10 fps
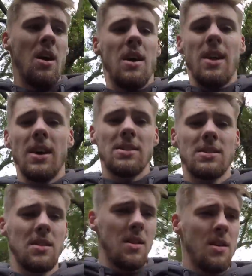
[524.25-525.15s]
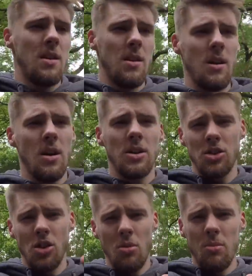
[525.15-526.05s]
Next, I
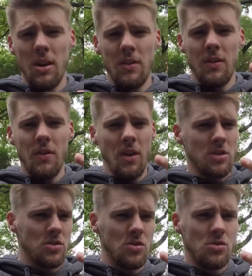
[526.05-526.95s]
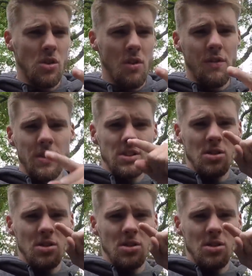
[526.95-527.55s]
don't believe I've got a screwdriver for this,